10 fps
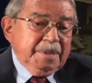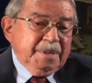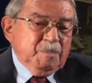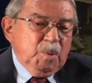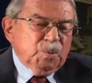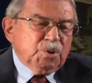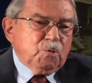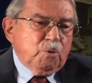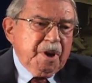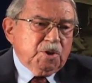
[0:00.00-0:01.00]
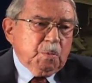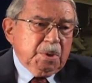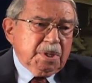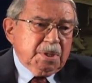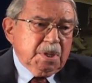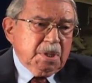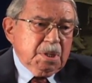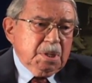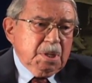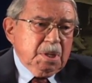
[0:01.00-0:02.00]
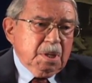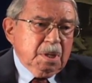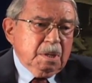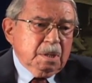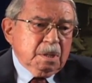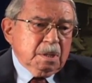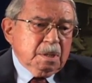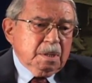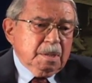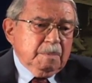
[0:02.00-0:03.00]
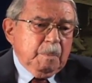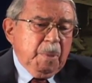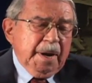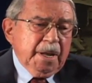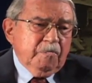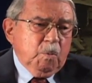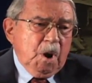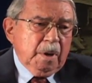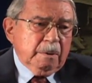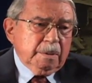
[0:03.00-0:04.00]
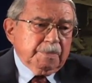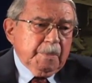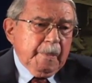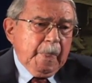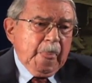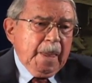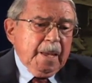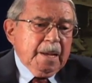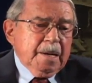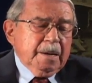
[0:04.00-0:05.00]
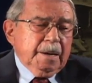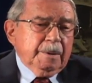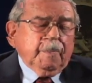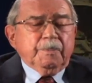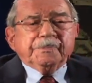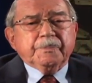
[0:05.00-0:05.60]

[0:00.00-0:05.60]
the most treacherous uh, body of water. Um,